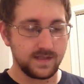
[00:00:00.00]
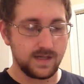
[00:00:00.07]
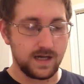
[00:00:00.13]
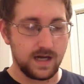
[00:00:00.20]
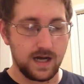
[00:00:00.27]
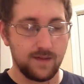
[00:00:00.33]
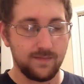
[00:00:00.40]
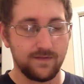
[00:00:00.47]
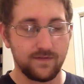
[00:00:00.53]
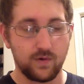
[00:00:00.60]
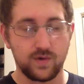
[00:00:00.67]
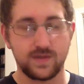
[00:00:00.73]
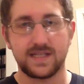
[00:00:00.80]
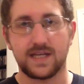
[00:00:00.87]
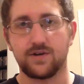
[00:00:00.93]
Um, and of
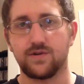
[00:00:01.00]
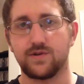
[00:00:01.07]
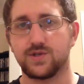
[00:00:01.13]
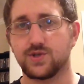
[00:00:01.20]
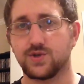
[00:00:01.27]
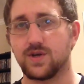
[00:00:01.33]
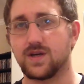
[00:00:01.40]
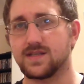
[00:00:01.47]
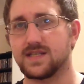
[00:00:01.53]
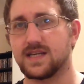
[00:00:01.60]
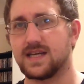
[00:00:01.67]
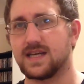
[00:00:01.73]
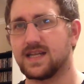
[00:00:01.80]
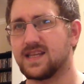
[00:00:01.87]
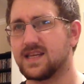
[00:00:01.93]
course, they introduced Trunks
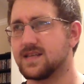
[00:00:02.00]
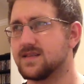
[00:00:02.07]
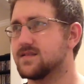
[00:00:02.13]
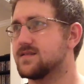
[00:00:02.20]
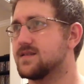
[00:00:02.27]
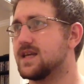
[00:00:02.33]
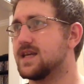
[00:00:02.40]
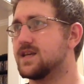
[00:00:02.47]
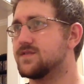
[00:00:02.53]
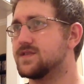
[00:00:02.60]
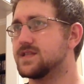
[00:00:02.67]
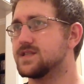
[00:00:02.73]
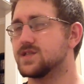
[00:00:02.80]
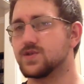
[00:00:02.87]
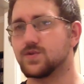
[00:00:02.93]
at, I think, the end of
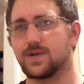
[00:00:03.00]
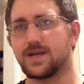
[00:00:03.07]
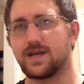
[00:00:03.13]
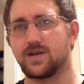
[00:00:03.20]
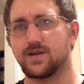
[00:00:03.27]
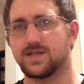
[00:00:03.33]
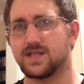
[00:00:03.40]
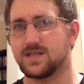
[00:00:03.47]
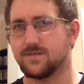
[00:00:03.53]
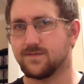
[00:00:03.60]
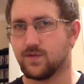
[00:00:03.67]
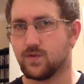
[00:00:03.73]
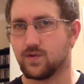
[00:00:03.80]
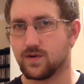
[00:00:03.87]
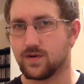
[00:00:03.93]
season three or season
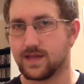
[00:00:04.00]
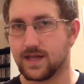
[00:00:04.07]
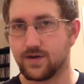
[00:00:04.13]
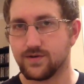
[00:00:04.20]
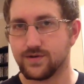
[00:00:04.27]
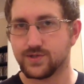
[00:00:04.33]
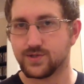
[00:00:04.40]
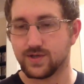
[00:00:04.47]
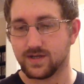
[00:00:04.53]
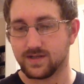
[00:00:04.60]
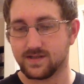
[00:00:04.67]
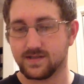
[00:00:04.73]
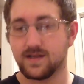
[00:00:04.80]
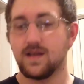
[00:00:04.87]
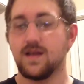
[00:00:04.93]
four. They introduced
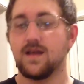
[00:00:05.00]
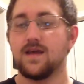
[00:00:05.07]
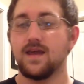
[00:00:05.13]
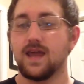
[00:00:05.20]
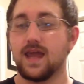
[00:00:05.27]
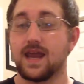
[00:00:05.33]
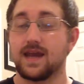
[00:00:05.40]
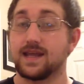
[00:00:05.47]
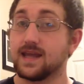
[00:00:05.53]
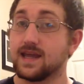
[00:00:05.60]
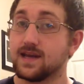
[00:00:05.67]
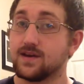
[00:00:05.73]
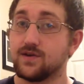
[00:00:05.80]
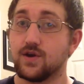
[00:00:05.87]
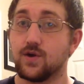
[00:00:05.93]
Trunks, and
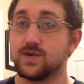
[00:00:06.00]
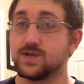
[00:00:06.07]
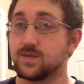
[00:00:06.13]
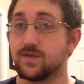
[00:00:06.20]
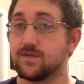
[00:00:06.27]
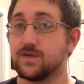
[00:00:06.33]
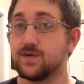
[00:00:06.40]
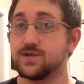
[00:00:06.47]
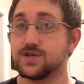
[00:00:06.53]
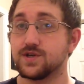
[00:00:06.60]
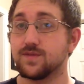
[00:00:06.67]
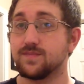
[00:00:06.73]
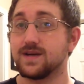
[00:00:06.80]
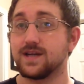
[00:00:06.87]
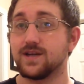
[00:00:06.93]
again, you know he's from the
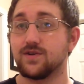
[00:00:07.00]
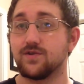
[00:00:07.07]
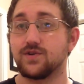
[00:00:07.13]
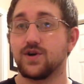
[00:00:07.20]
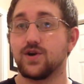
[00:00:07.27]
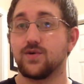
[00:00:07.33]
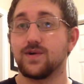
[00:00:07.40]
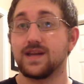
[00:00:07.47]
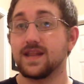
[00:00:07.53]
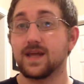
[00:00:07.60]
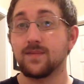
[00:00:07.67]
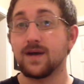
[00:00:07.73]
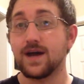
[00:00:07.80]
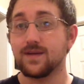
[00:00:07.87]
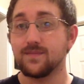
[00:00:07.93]
future, but you don't know
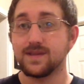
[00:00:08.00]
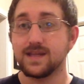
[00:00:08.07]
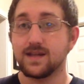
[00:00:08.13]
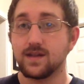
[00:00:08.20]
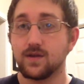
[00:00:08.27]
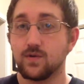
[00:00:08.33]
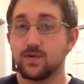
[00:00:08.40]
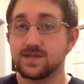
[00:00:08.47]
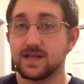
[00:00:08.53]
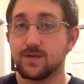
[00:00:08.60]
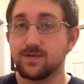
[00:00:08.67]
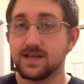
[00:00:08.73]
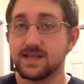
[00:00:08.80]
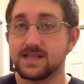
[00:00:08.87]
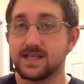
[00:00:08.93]
anything about him. And then, of course,
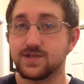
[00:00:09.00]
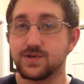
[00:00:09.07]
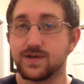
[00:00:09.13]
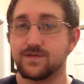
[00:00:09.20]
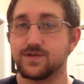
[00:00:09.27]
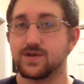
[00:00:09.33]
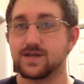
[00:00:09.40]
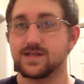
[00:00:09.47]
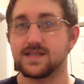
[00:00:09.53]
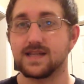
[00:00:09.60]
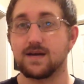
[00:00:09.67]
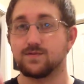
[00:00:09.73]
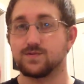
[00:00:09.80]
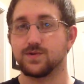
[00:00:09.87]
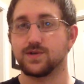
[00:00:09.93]
they released History of Trunks,
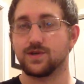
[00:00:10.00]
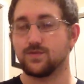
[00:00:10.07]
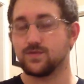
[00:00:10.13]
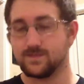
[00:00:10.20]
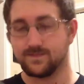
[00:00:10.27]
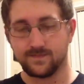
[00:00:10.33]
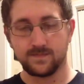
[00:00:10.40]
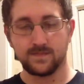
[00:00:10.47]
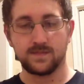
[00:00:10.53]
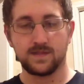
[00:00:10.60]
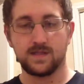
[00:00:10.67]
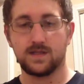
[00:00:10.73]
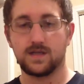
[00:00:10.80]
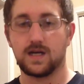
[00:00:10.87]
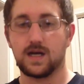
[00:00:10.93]
and that was really cool.
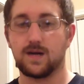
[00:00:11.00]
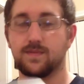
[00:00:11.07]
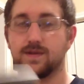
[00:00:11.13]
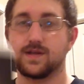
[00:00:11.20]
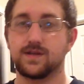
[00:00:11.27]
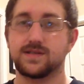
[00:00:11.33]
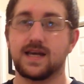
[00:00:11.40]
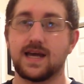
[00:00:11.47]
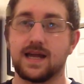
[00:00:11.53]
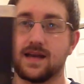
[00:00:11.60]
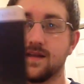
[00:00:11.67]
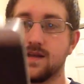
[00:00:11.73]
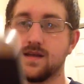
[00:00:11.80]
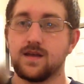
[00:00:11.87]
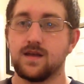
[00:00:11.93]
Uh, but there's
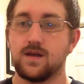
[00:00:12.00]
that.